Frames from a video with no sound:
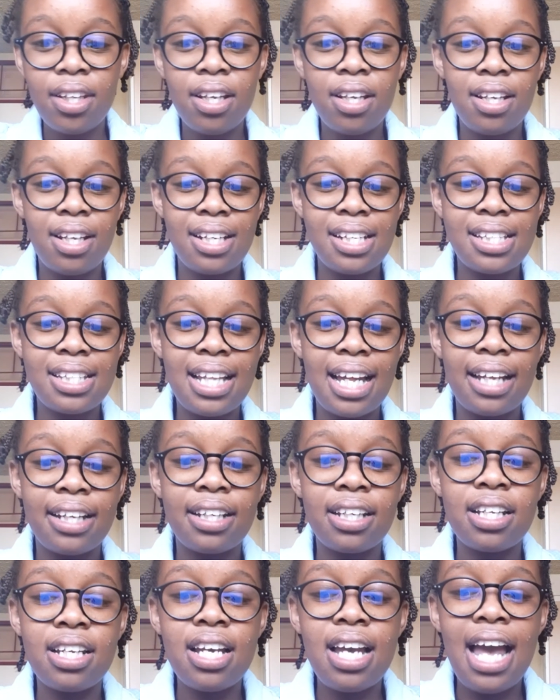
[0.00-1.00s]
Understand?
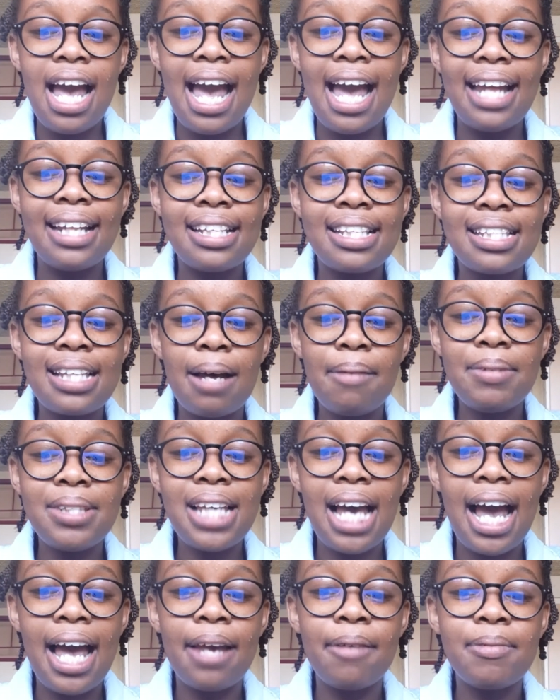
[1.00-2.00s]
And
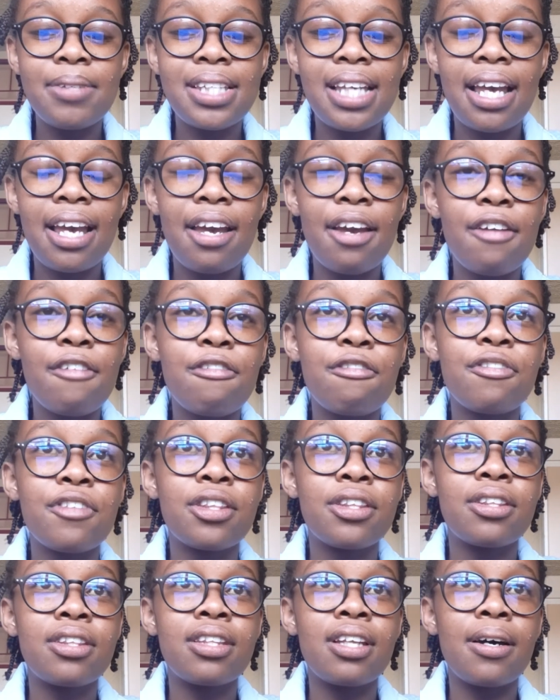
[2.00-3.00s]
sometimes if
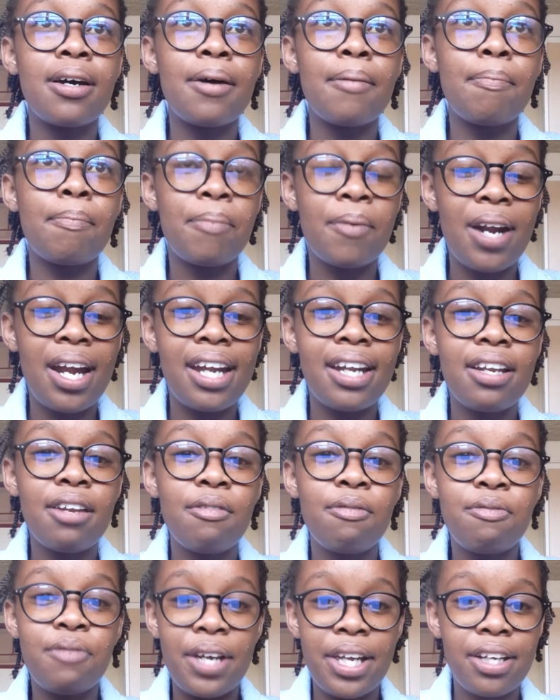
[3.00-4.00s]
the brain
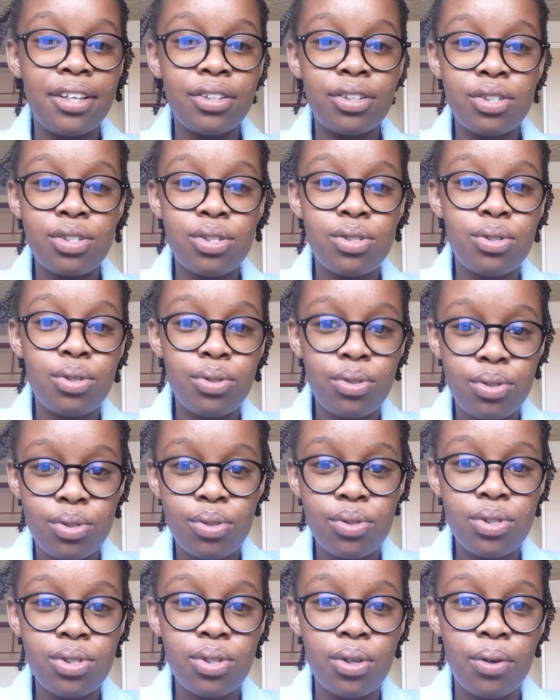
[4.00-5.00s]
fails to
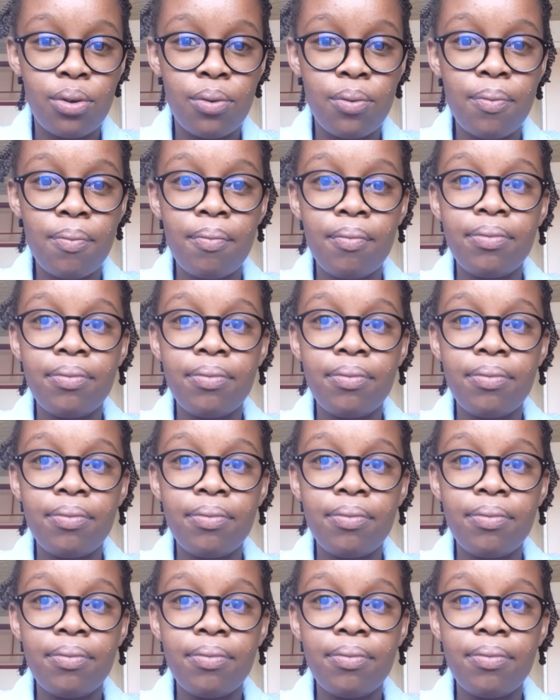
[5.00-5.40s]
do so,